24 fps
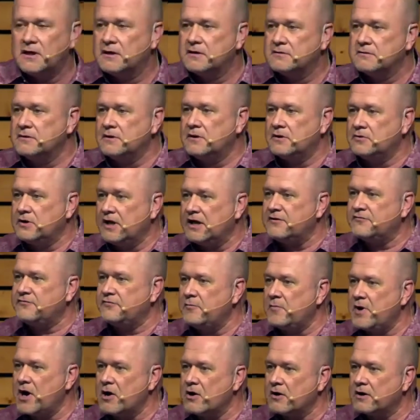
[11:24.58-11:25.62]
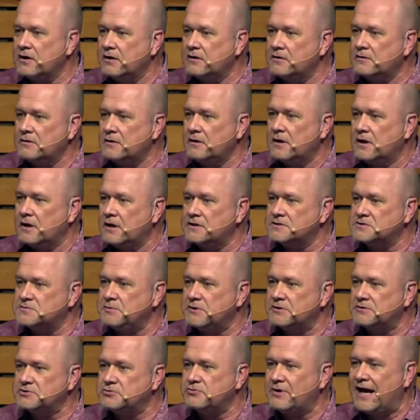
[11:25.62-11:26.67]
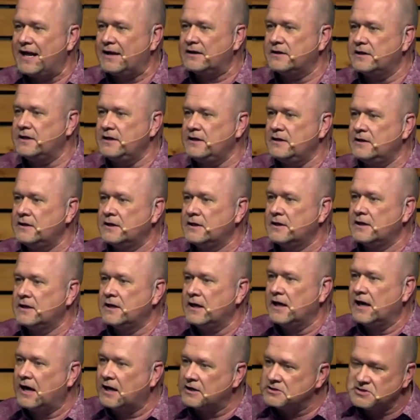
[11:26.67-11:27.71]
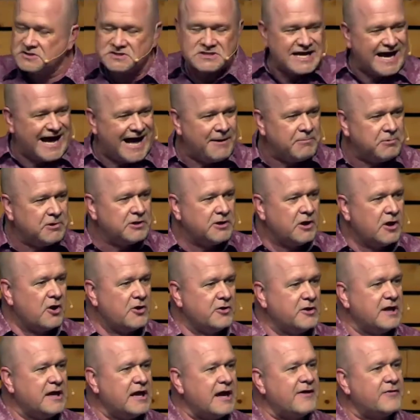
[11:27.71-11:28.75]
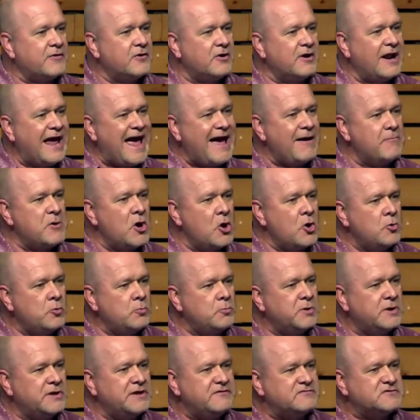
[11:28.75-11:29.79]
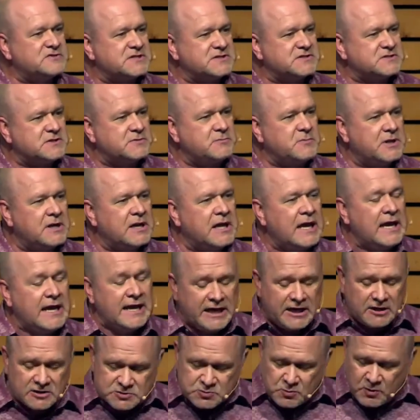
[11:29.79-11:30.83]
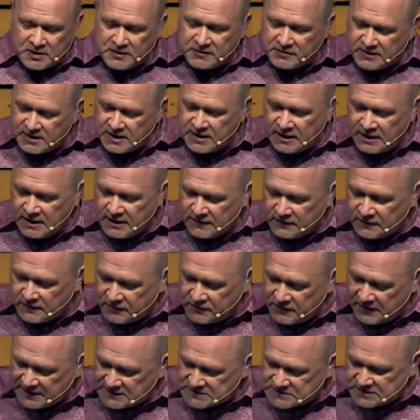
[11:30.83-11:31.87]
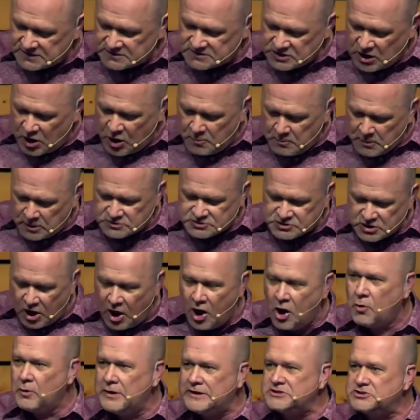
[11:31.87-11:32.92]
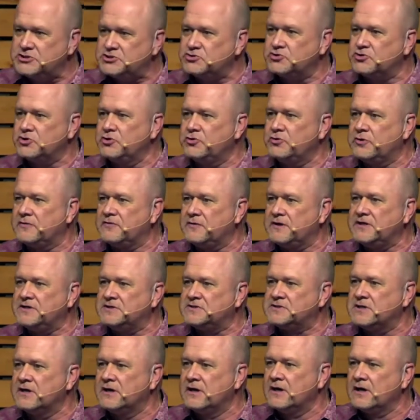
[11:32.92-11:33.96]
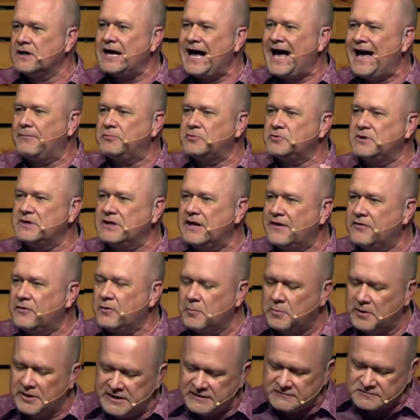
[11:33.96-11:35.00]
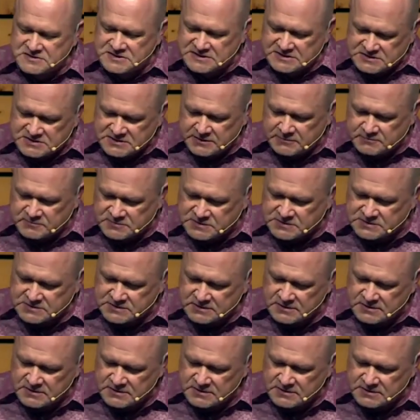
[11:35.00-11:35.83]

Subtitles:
Native American spirituality. I'll just cobble it all together, and I have my own belief system. And here's one of the things that is almost always true in these cobbled together belief systems.